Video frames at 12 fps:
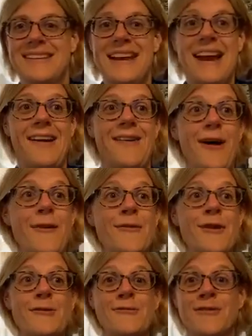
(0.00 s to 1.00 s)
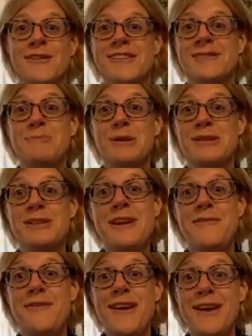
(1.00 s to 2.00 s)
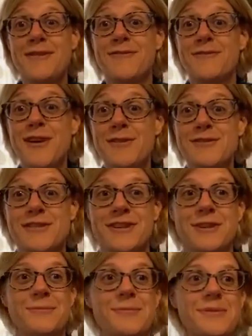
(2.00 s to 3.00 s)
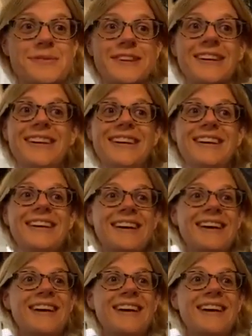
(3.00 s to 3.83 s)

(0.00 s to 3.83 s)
Now, I've gone for a specific food group, right?